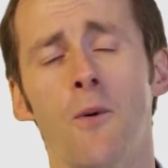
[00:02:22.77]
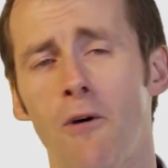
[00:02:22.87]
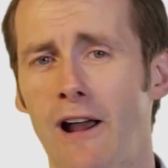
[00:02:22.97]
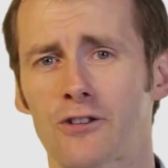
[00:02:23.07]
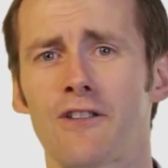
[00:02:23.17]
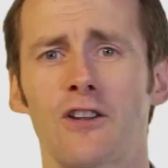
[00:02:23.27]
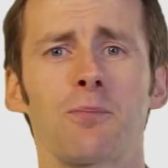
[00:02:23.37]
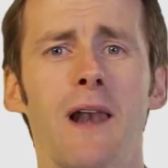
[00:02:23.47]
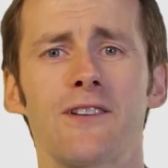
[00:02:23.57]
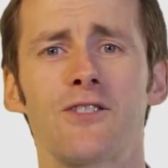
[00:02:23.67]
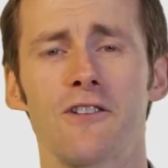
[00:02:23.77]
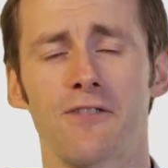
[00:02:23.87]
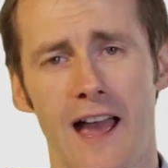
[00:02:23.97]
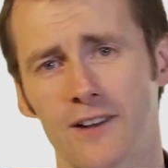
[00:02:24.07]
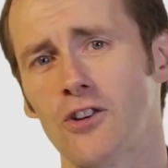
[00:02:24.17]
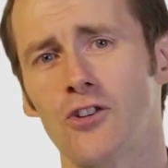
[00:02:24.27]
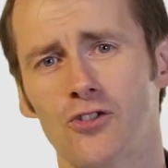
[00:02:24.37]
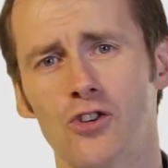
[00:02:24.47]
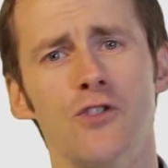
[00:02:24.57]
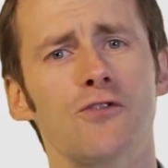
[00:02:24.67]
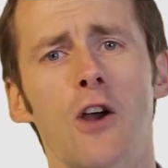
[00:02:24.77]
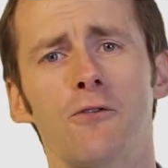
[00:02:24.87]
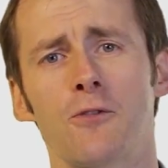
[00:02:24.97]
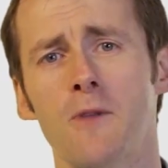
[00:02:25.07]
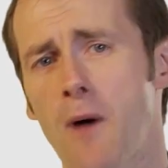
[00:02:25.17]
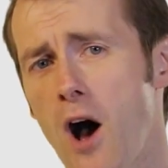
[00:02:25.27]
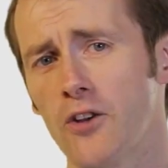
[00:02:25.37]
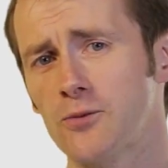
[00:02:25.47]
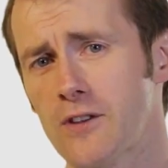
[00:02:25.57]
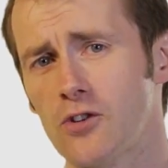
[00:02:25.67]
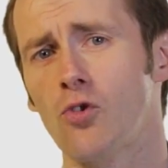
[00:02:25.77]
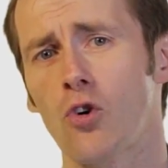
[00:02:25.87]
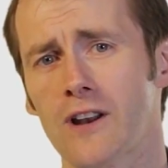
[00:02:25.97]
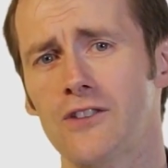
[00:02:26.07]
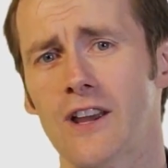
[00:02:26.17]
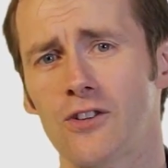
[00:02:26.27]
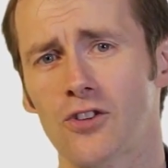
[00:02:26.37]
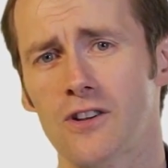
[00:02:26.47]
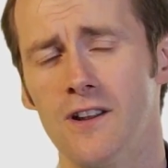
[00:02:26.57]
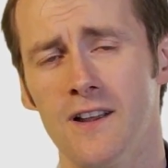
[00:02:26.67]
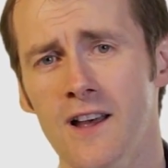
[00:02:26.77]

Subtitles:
where actually there's plenty of candidates that you've known from the past within your organisation